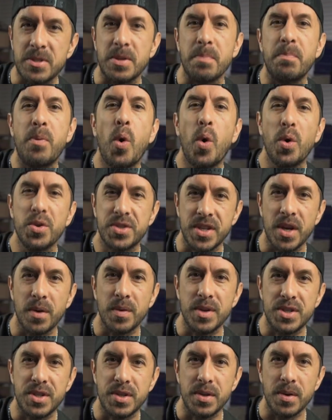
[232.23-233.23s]
is the Pole
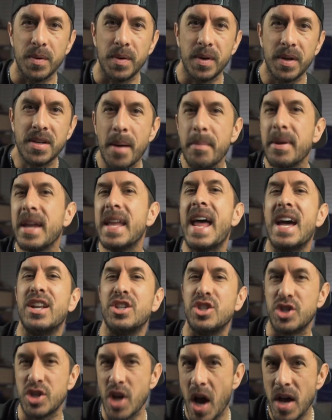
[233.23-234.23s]
Series 2, coming in
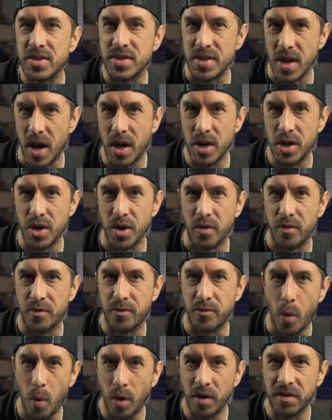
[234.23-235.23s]
at just under
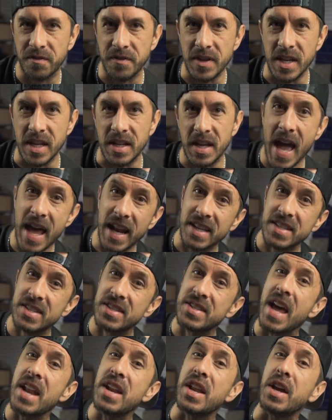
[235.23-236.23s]
4 feet and
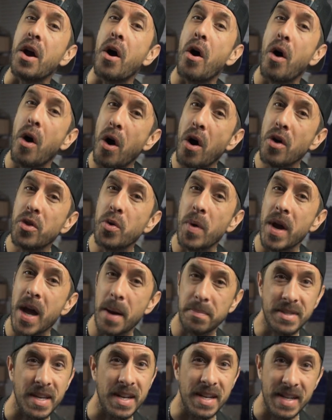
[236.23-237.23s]
extending all the way
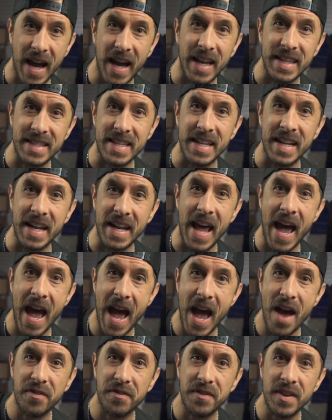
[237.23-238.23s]
up to
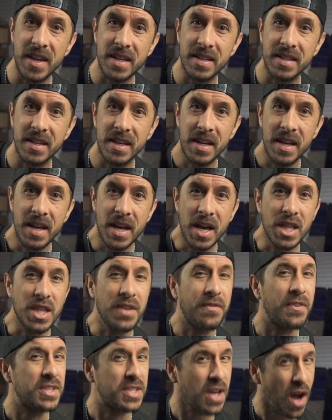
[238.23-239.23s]
19.5 feet.
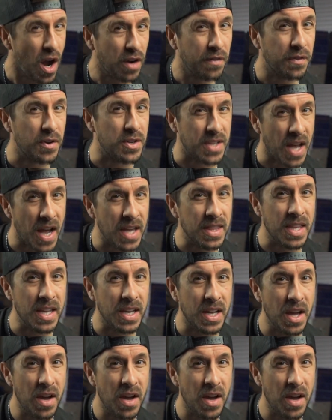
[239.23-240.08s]
The photographers I think